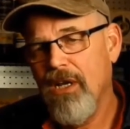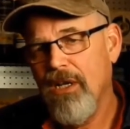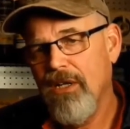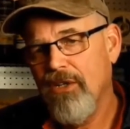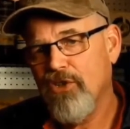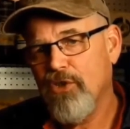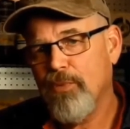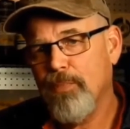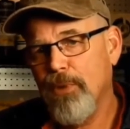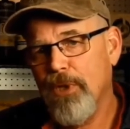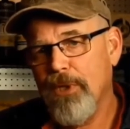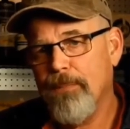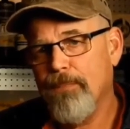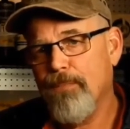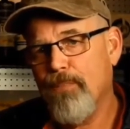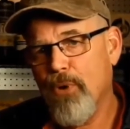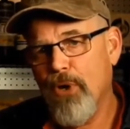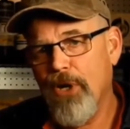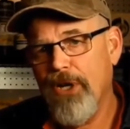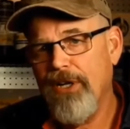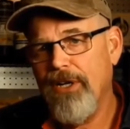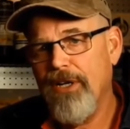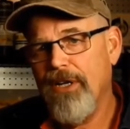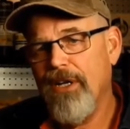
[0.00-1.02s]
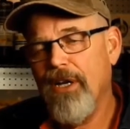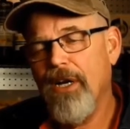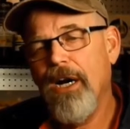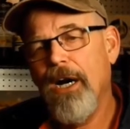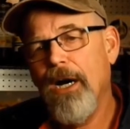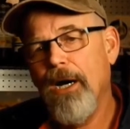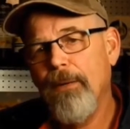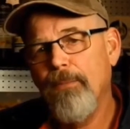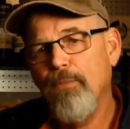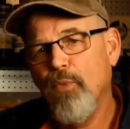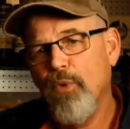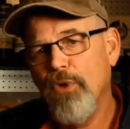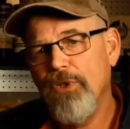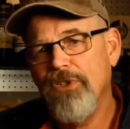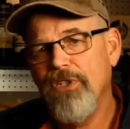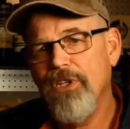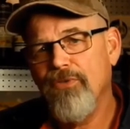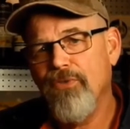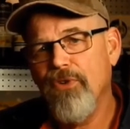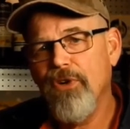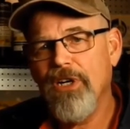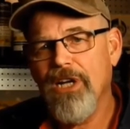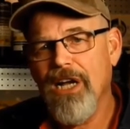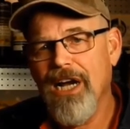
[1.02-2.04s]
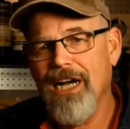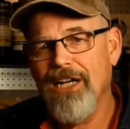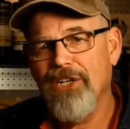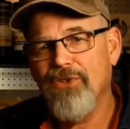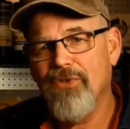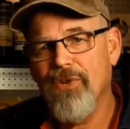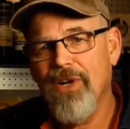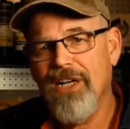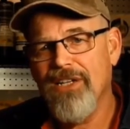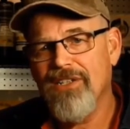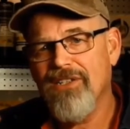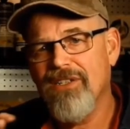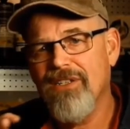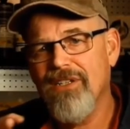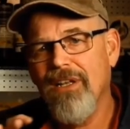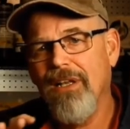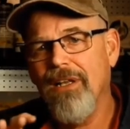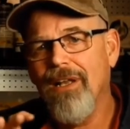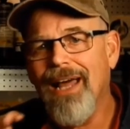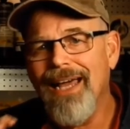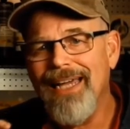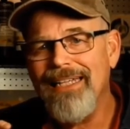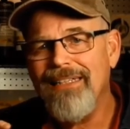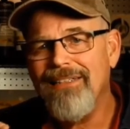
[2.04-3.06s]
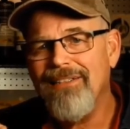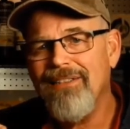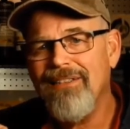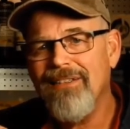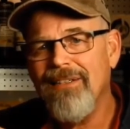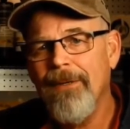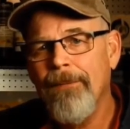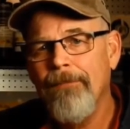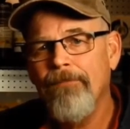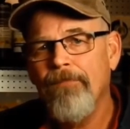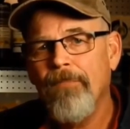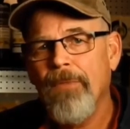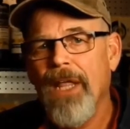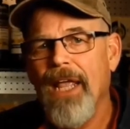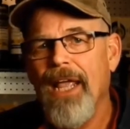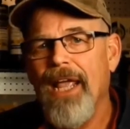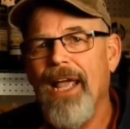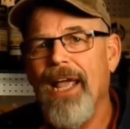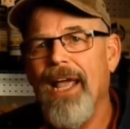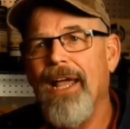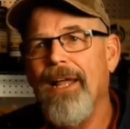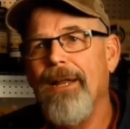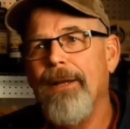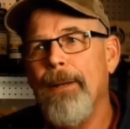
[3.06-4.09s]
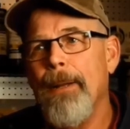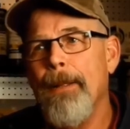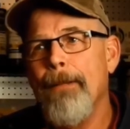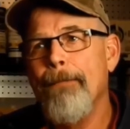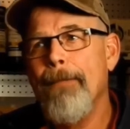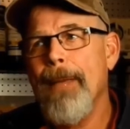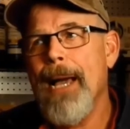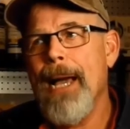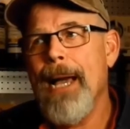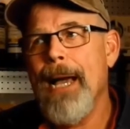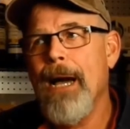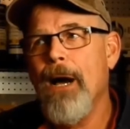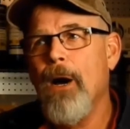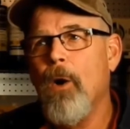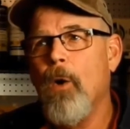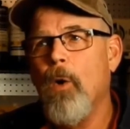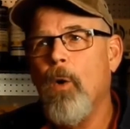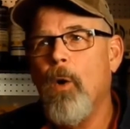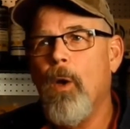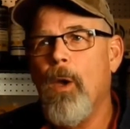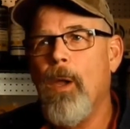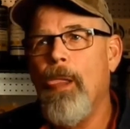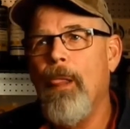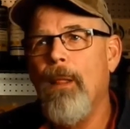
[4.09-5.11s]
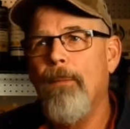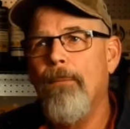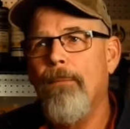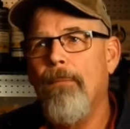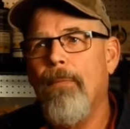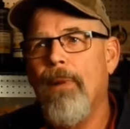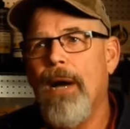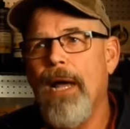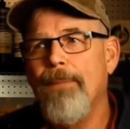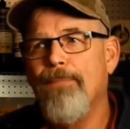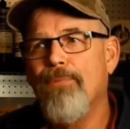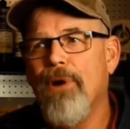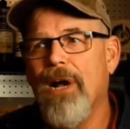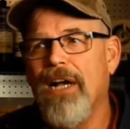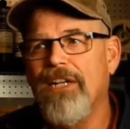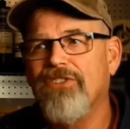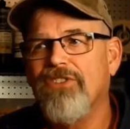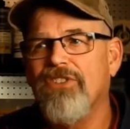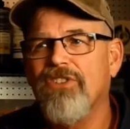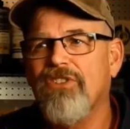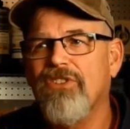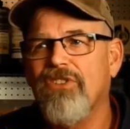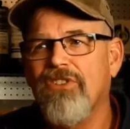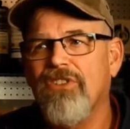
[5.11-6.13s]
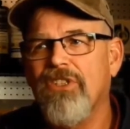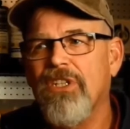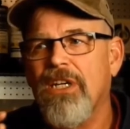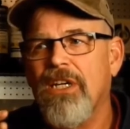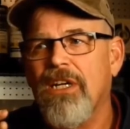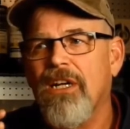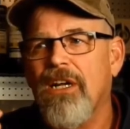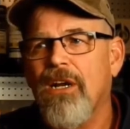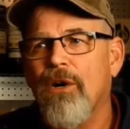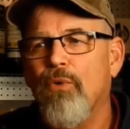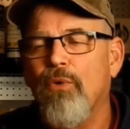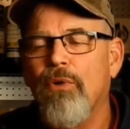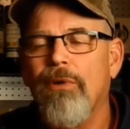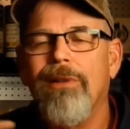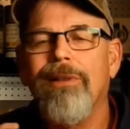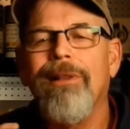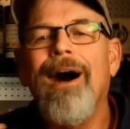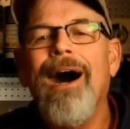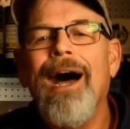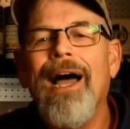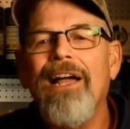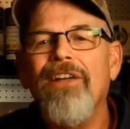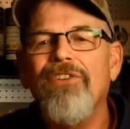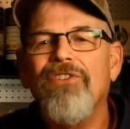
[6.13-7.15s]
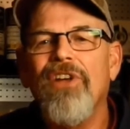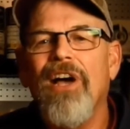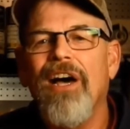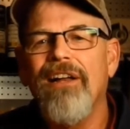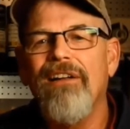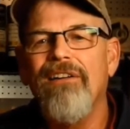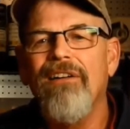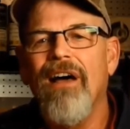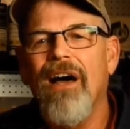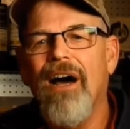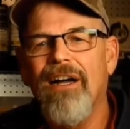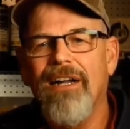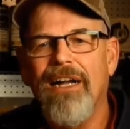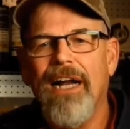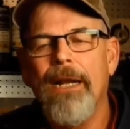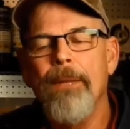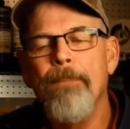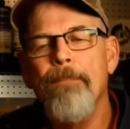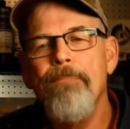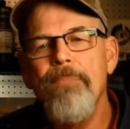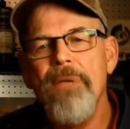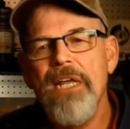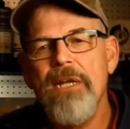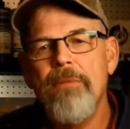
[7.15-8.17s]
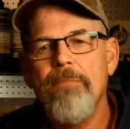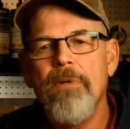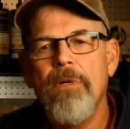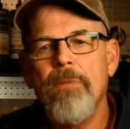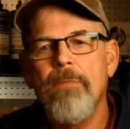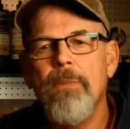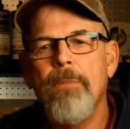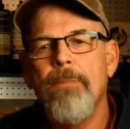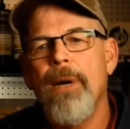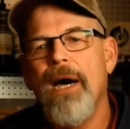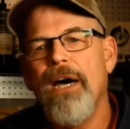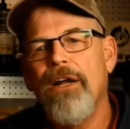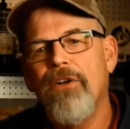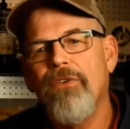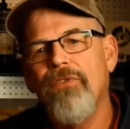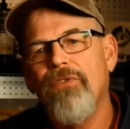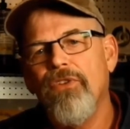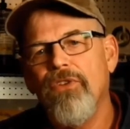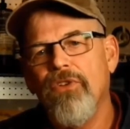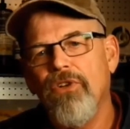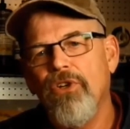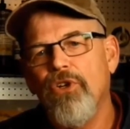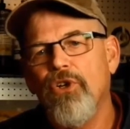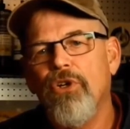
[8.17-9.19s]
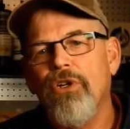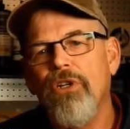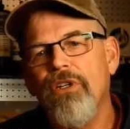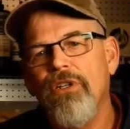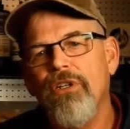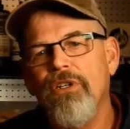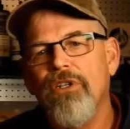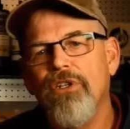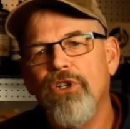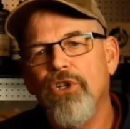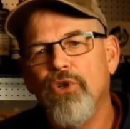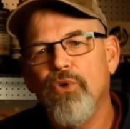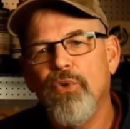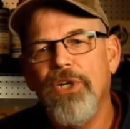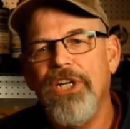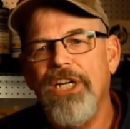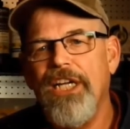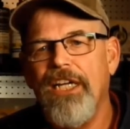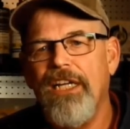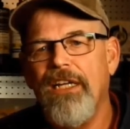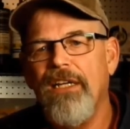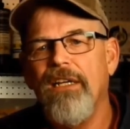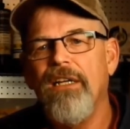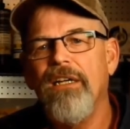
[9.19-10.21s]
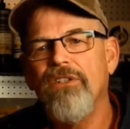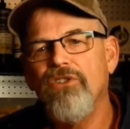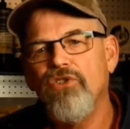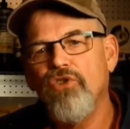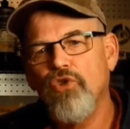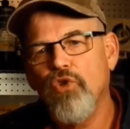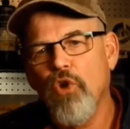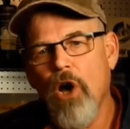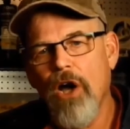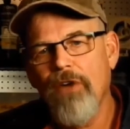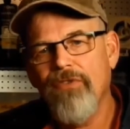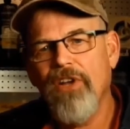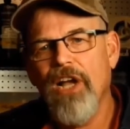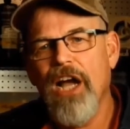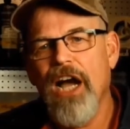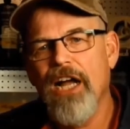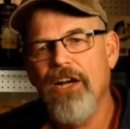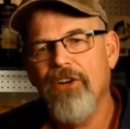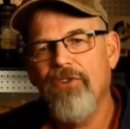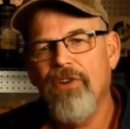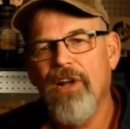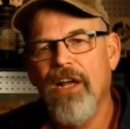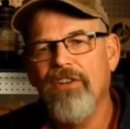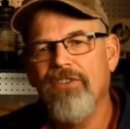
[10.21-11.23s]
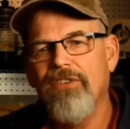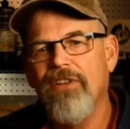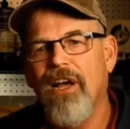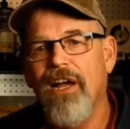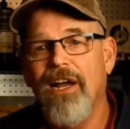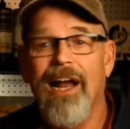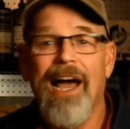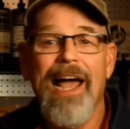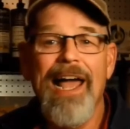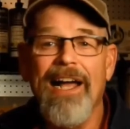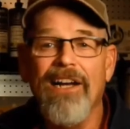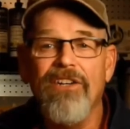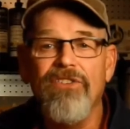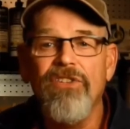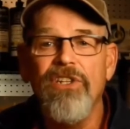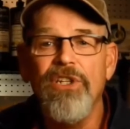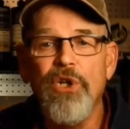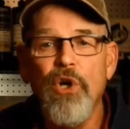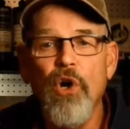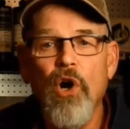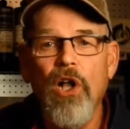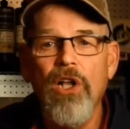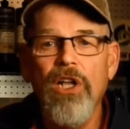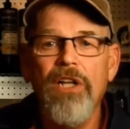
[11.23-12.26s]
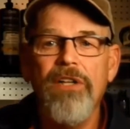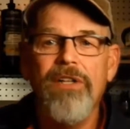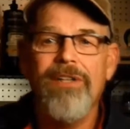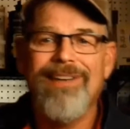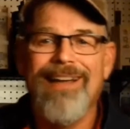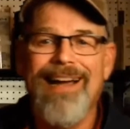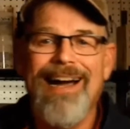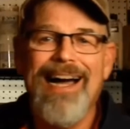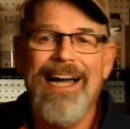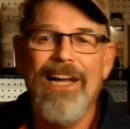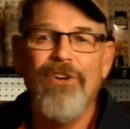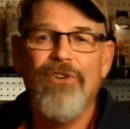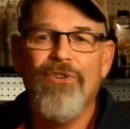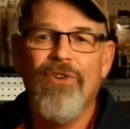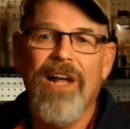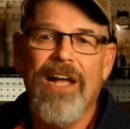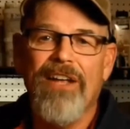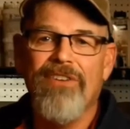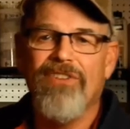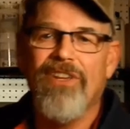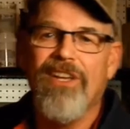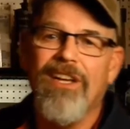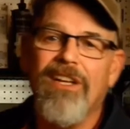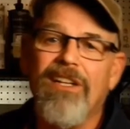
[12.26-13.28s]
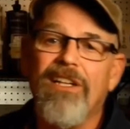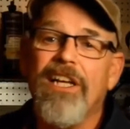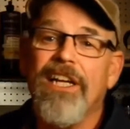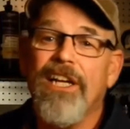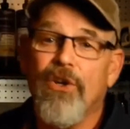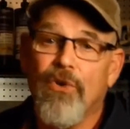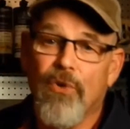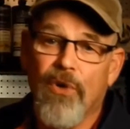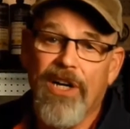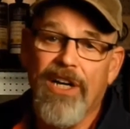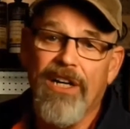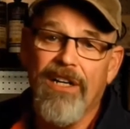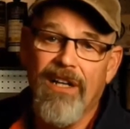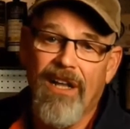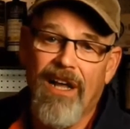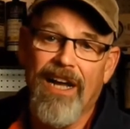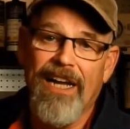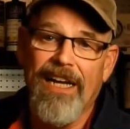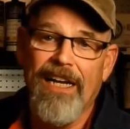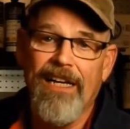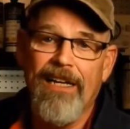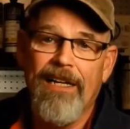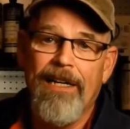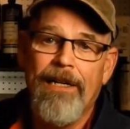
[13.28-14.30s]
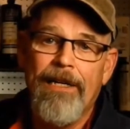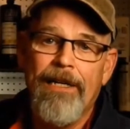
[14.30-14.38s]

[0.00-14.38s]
split print with different contrast lights, and how my process relies on a minimum amount of the green soft contrast light. I actually call it contrast killing green light,